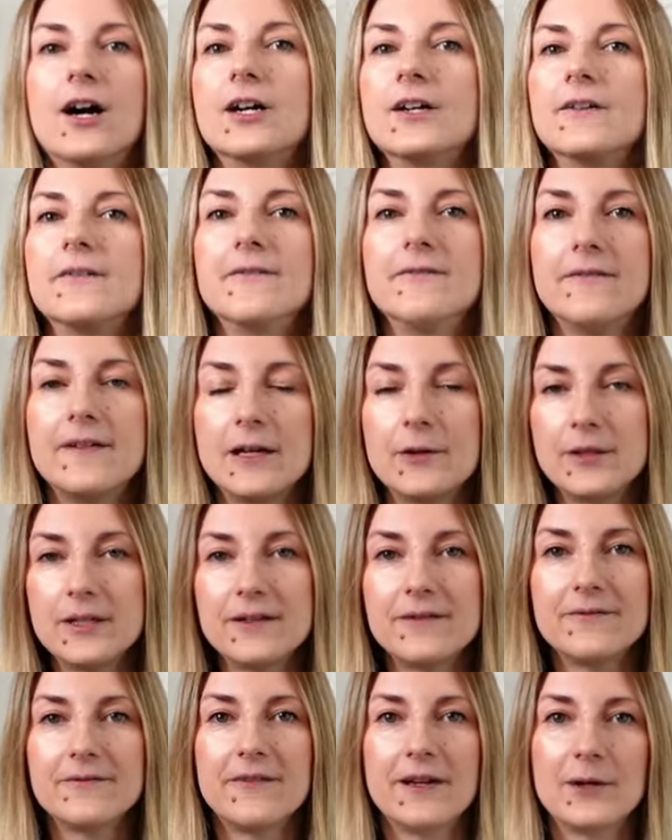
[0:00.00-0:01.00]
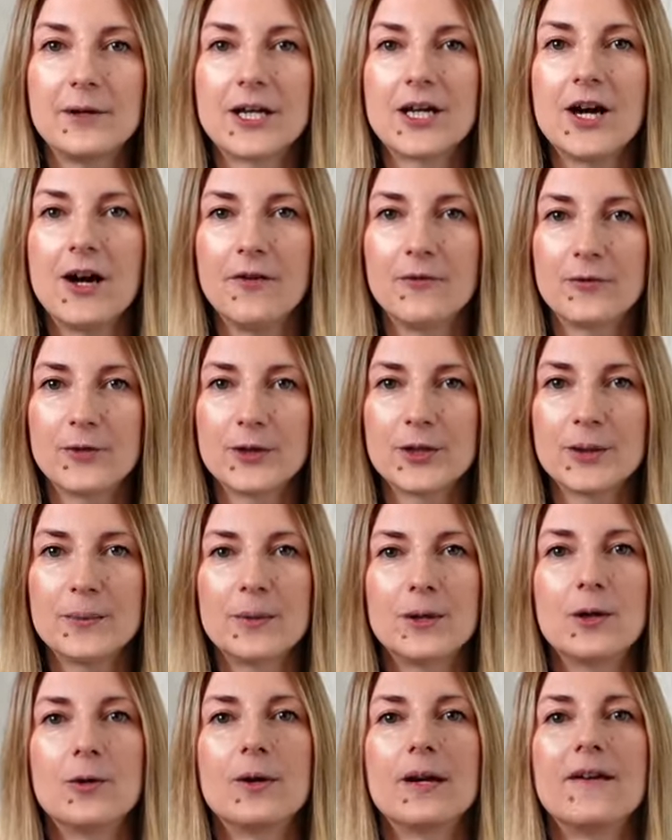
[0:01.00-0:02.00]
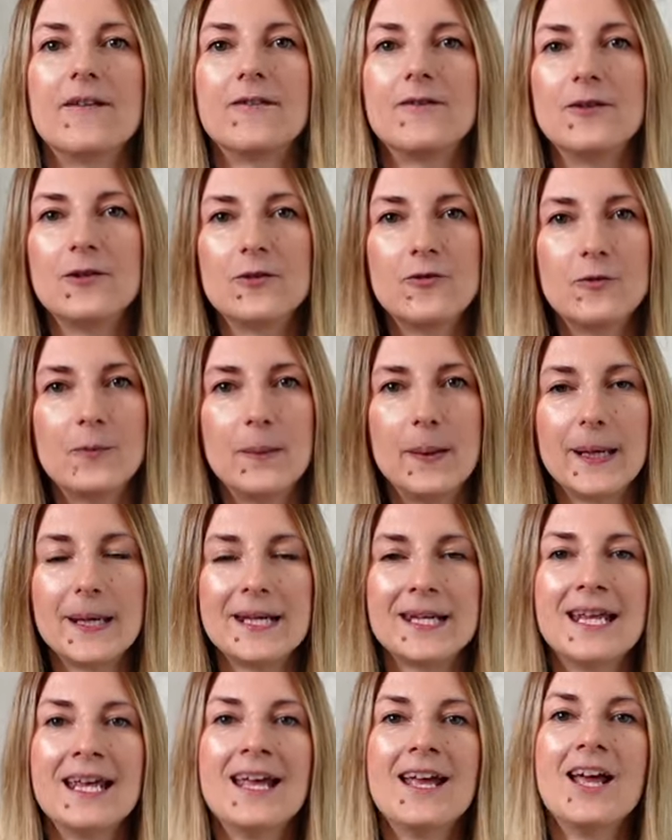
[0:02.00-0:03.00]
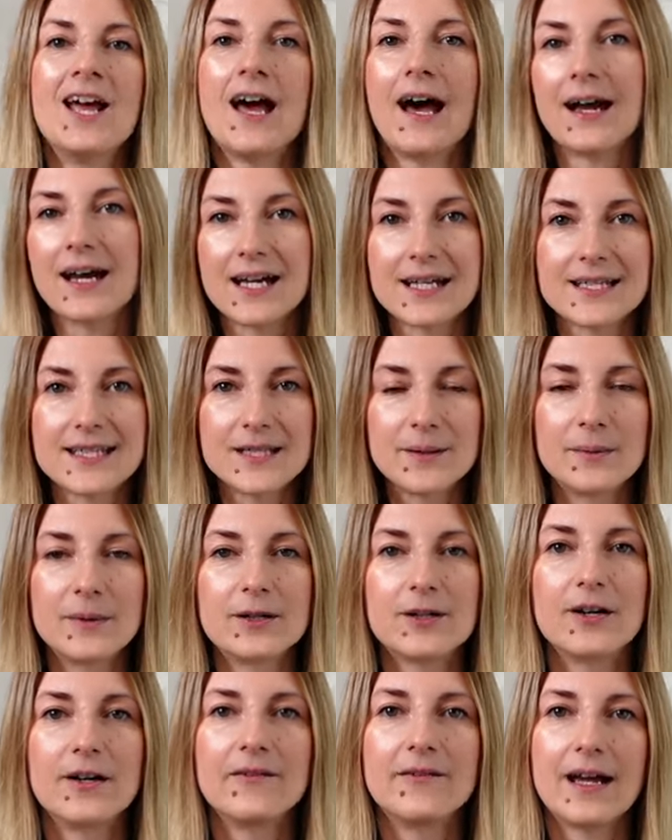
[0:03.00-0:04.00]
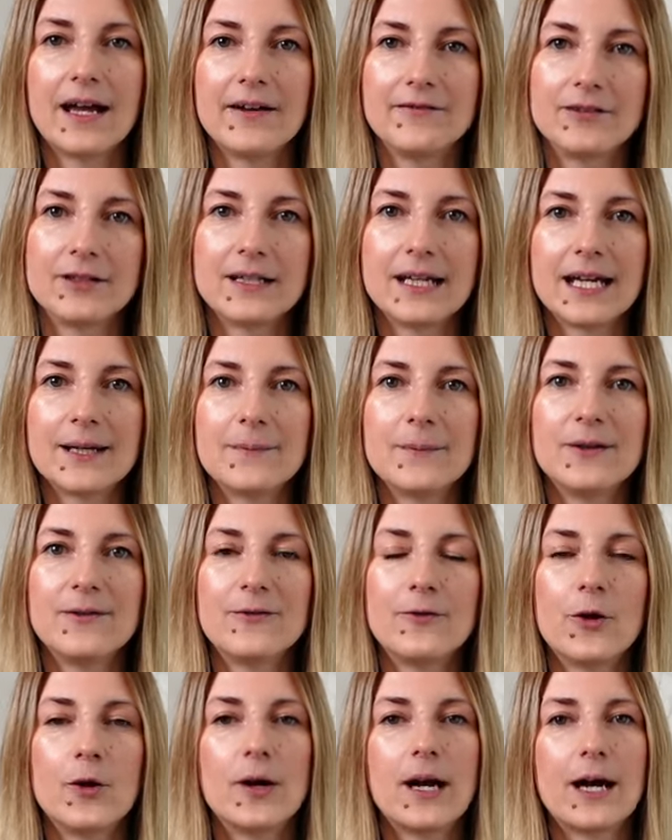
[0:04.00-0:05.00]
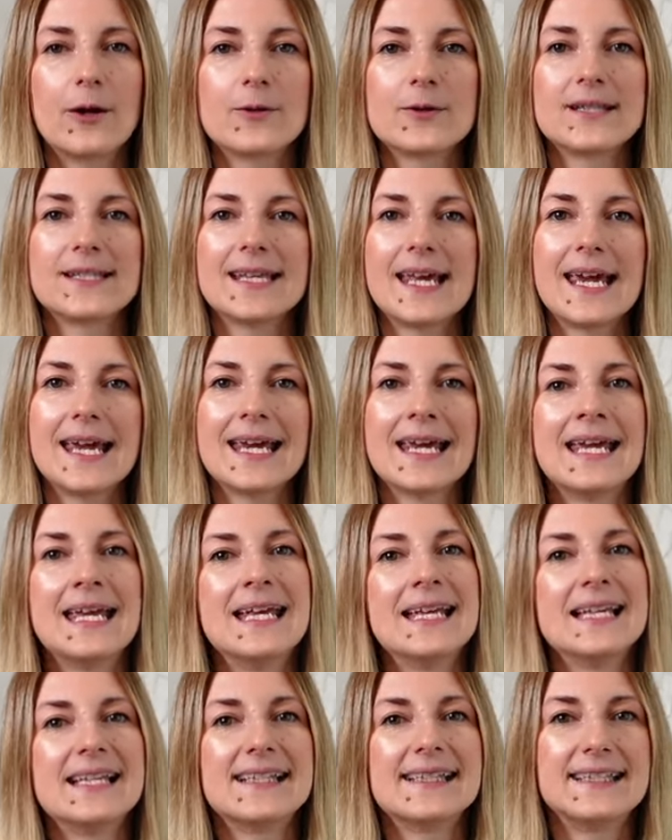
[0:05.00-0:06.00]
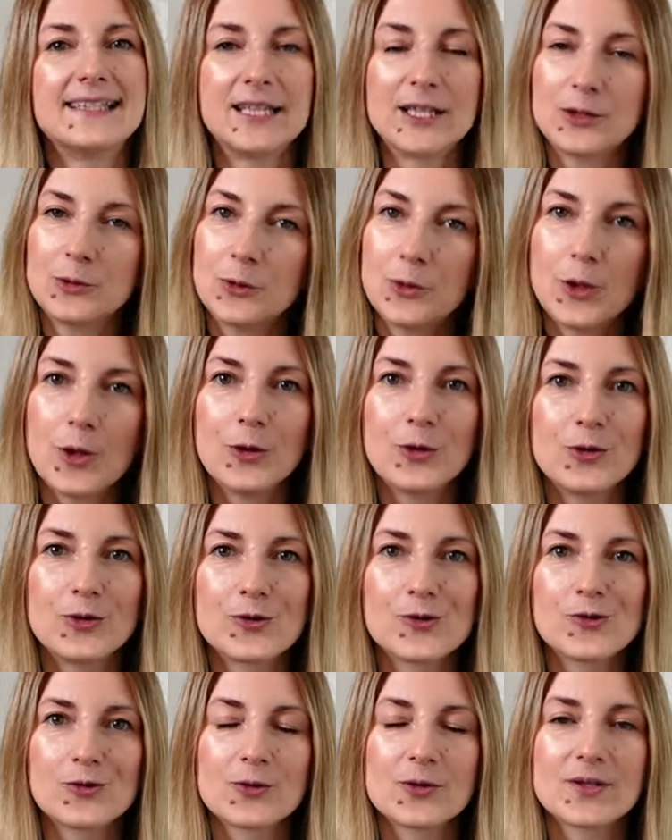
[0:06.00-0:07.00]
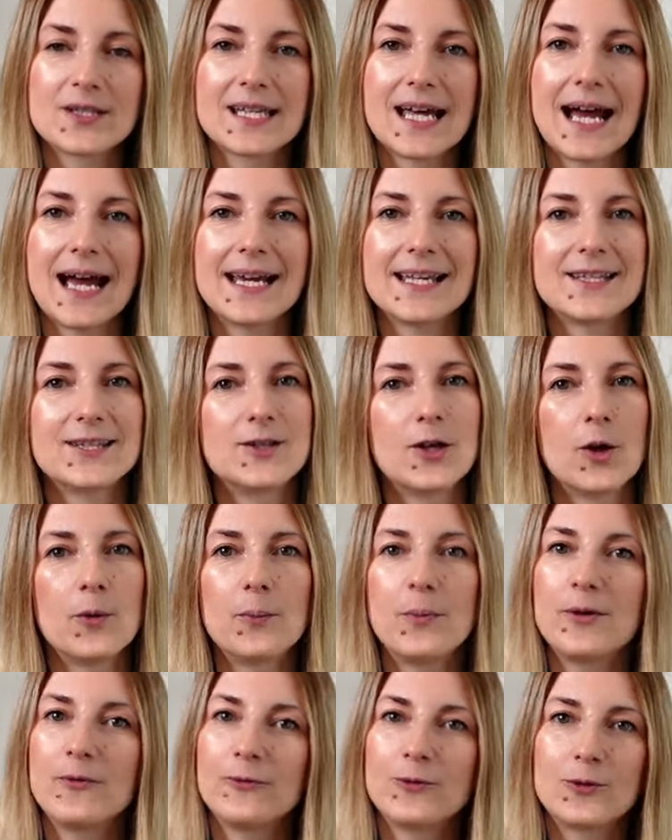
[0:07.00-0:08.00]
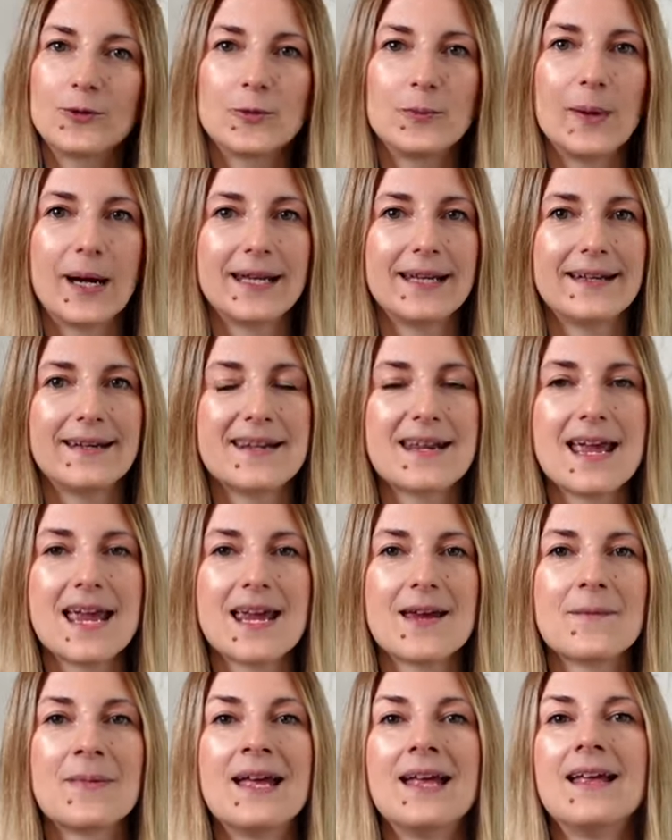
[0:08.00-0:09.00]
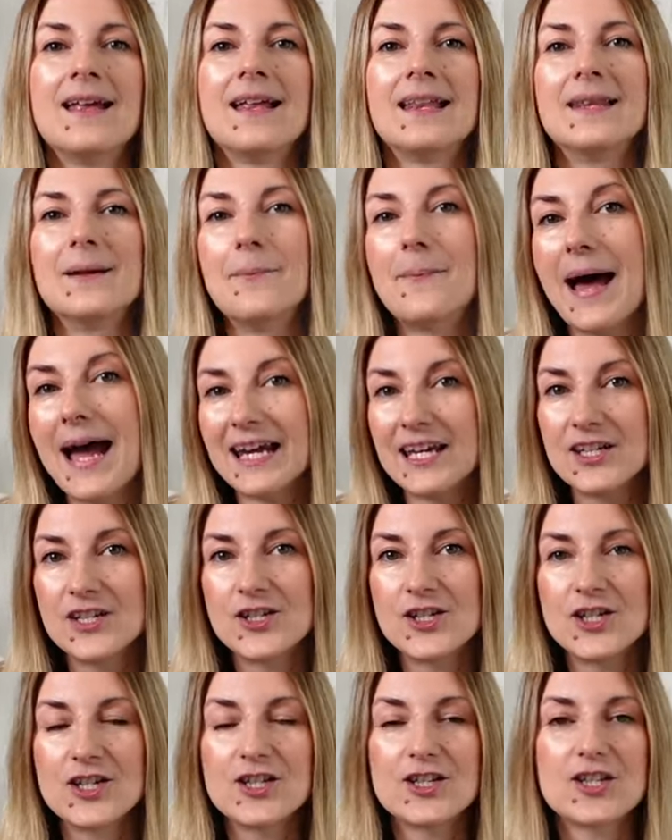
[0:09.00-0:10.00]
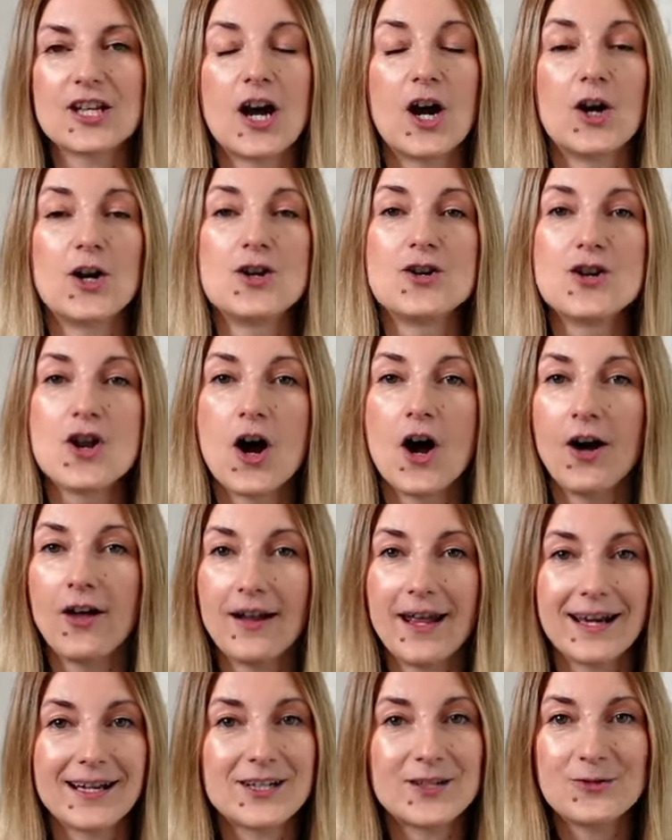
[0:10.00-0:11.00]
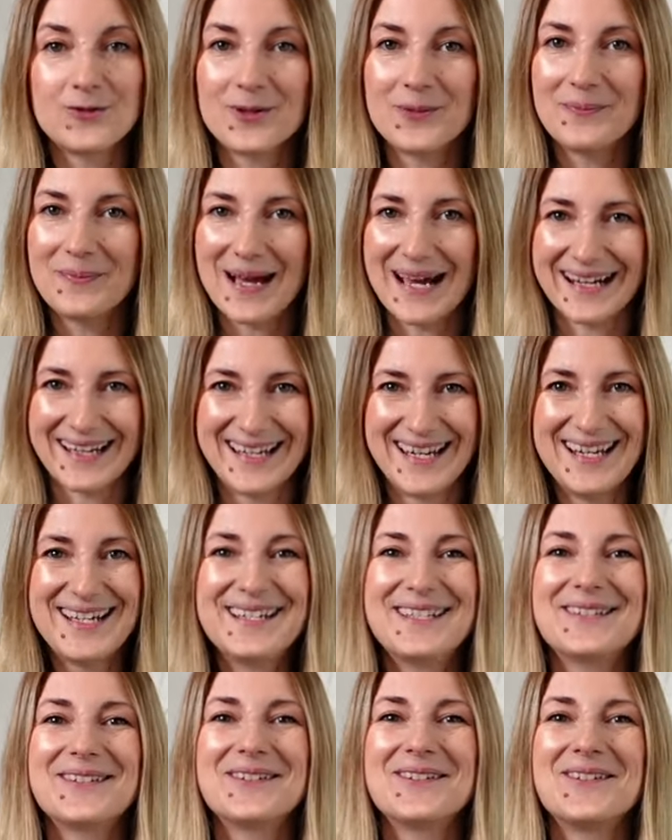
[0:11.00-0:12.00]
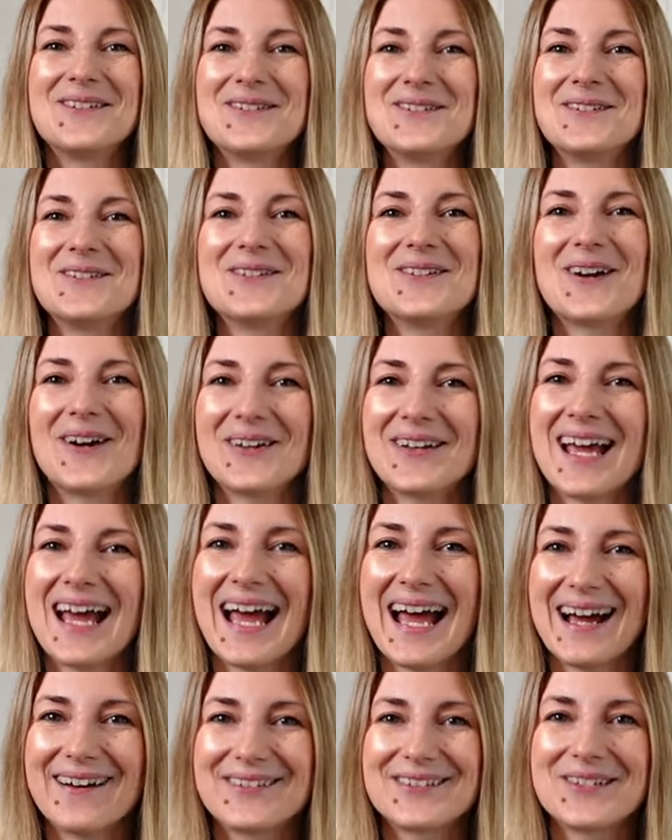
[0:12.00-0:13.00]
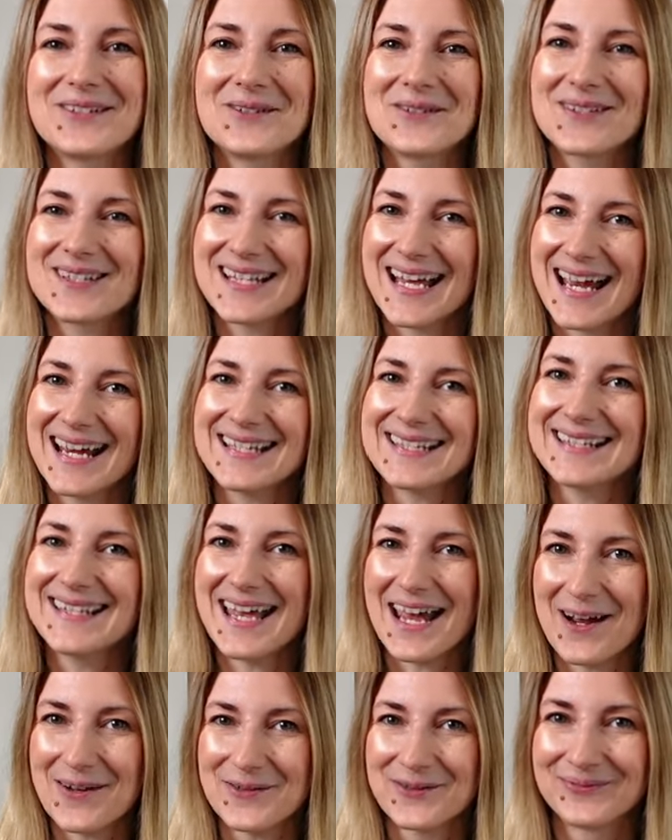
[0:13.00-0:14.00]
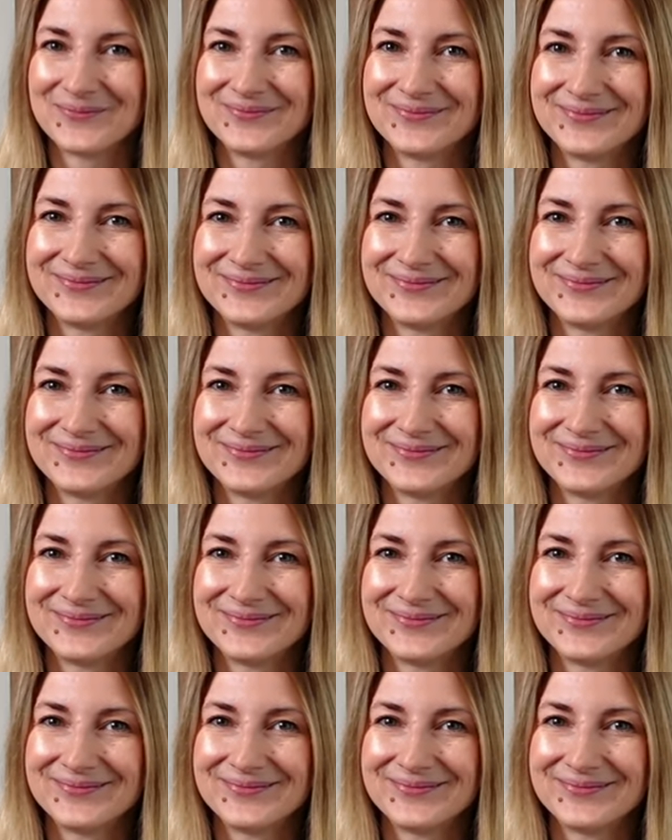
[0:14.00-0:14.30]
are very, very comfortable. If you've been a customer of Everlane before, I would say stick to your usual size. Don't be fooled by the name. The baggy jeans are not extra baggy, so you do not have to size down.